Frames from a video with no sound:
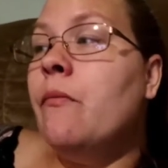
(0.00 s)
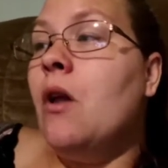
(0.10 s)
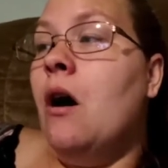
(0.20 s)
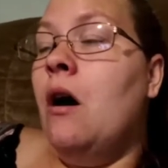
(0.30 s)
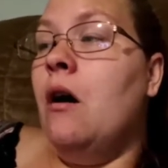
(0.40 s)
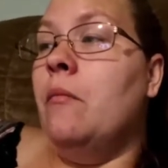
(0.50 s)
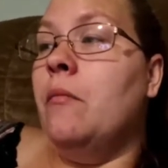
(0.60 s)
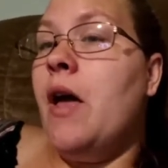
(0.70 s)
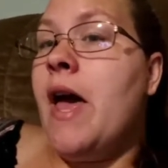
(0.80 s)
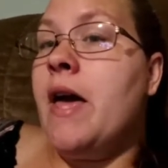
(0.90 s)

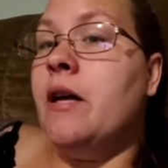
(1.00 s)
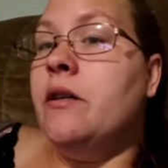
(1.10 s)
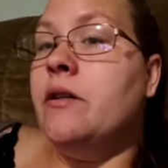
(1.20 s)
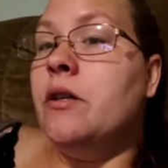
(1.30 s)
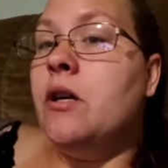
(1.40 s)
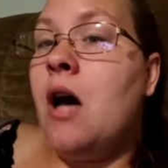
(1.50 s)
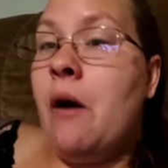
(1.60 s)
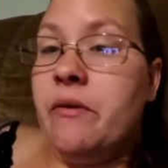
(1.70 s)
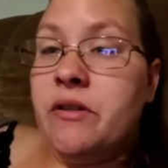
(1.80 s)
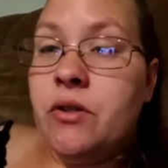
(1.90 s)
And I
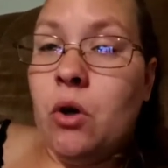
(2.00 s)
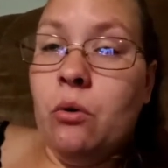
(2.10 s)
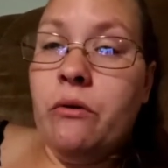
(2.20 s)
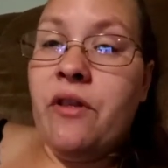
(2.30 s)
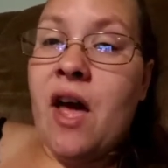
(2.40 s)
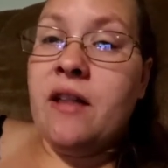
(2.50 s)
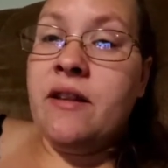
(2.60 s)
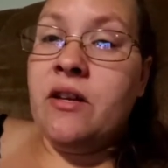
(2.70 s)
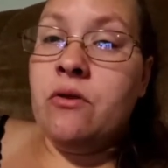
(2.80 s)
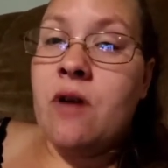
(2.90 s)
was told that
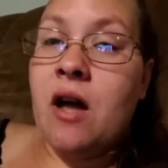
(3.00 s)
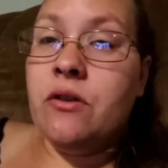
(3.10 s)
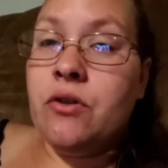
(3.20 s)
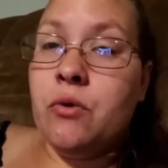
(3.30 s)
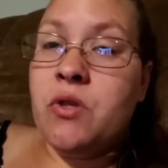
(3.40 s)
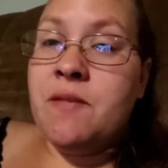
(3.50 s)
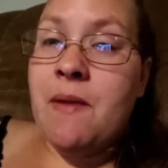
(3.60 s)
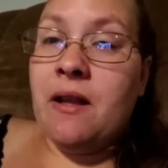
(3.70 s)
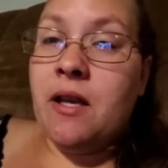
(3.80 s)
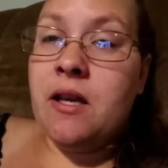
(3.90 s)
they do not do
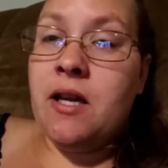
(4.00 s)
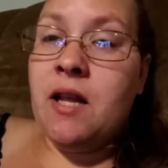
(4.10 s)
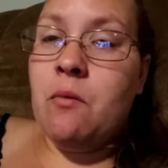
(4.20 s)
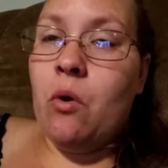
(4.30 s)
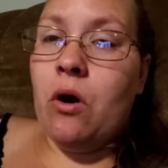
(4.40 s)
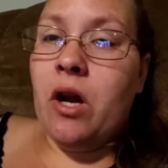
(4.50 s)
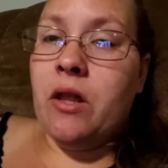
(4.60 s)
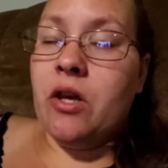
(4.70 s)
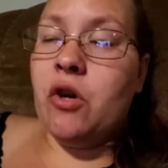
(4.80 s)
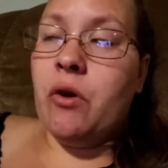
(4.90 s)
spelling anymore in
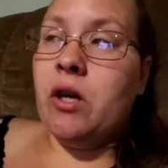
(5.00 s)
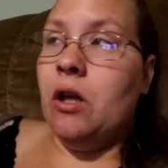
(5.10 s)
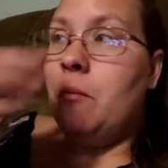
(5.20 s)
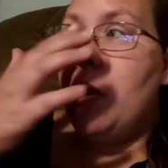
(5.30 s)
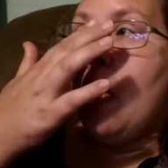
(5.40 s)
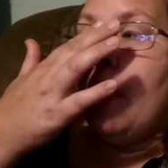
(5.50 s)
the curriculum.